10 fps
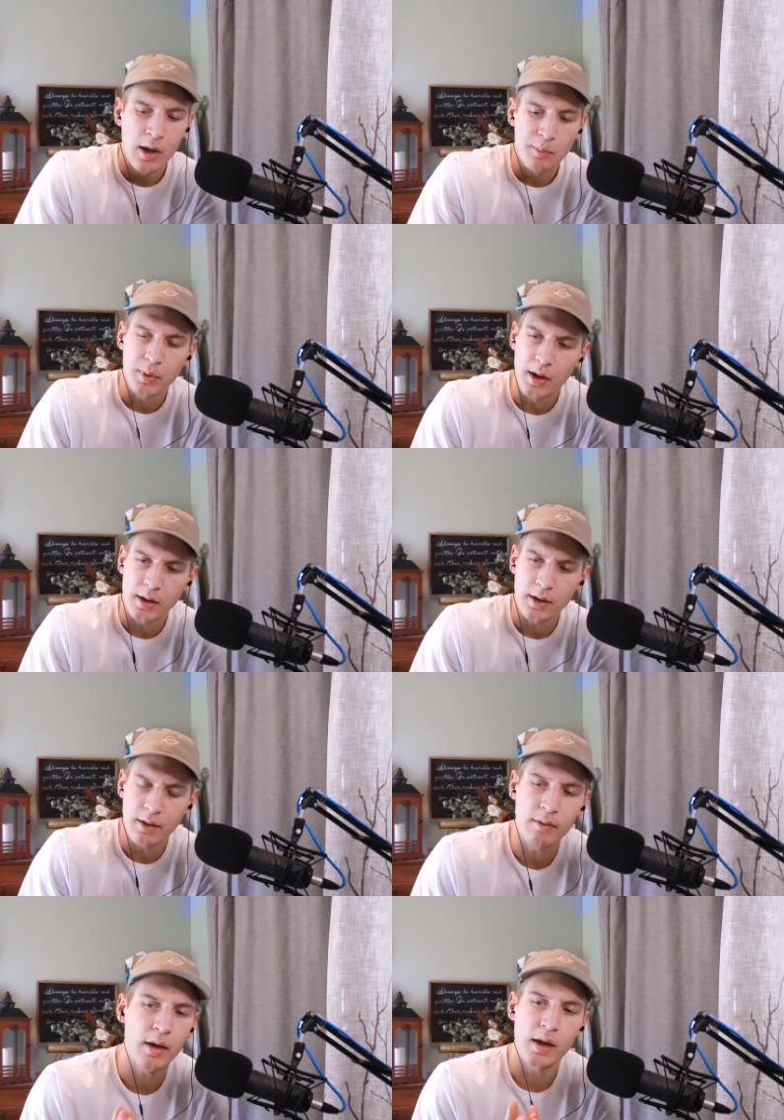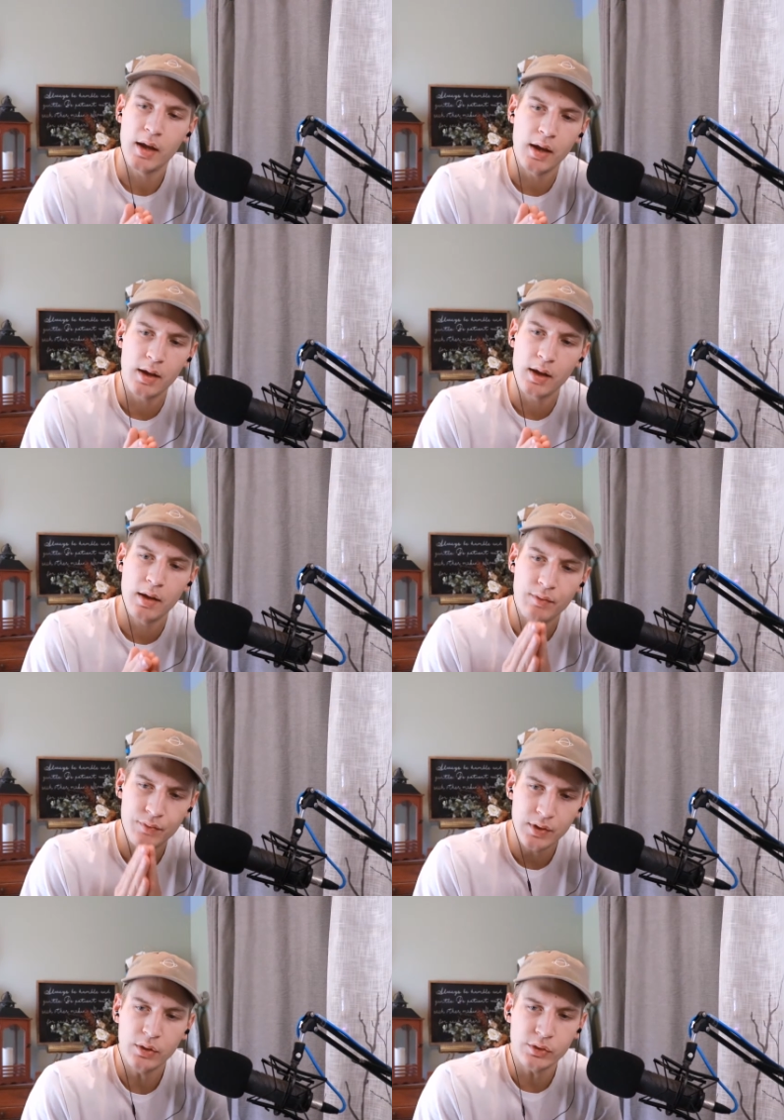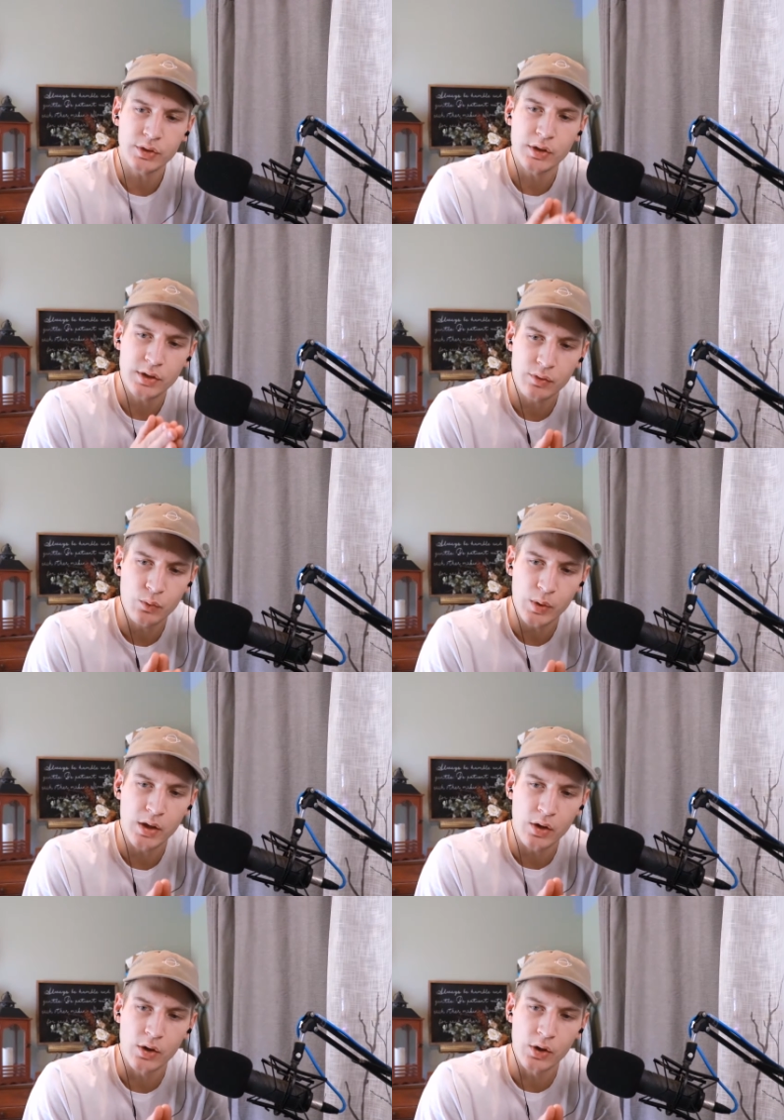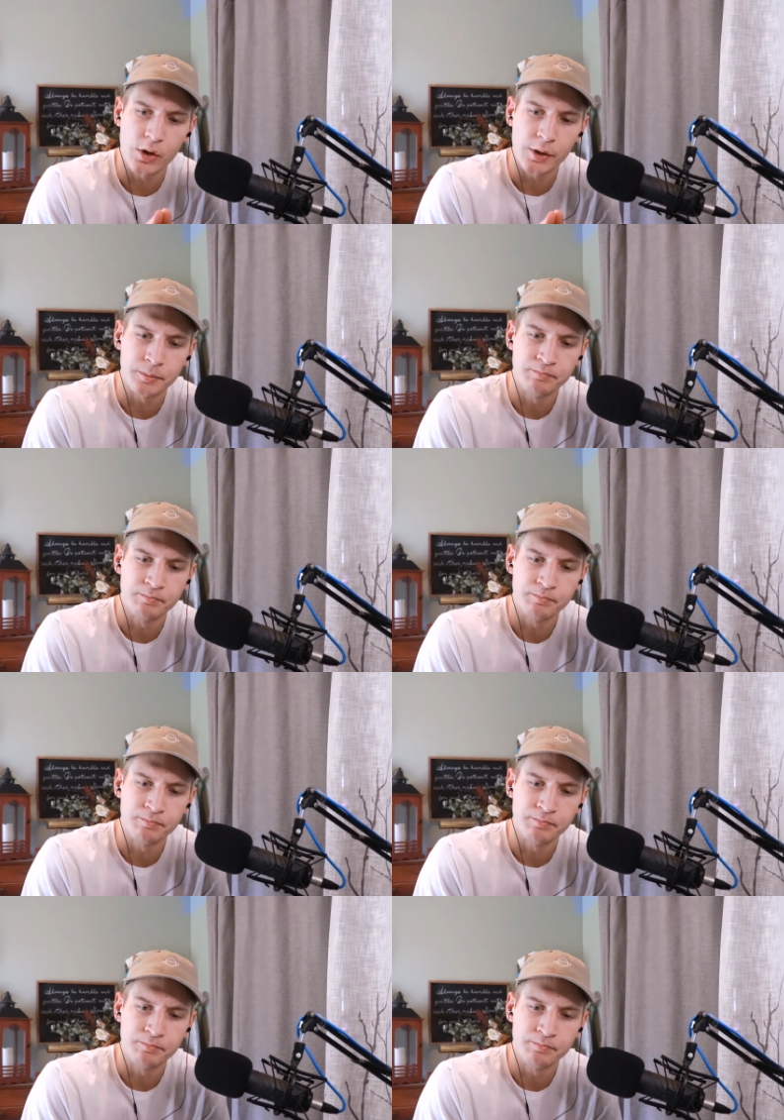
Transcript: but it feels as if we are